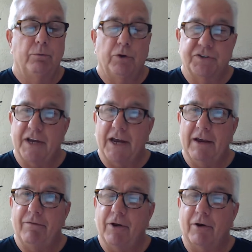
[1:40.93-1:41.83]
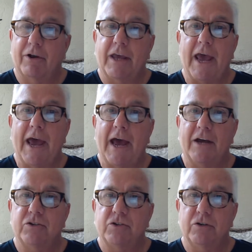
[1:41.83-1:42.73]
will save their
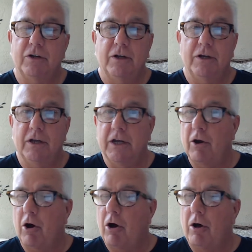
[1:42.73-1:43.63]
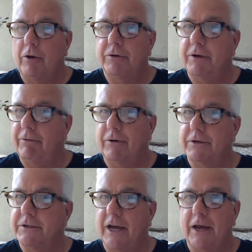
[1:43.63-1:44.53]
cash in all
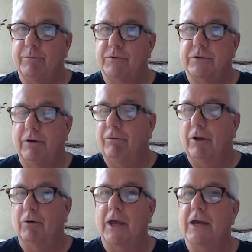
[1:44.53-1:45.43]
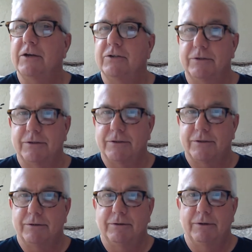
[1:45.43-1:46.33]
different types of
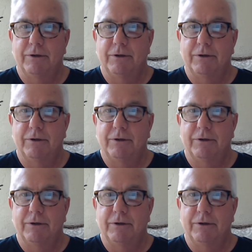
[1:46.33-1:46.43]
locations.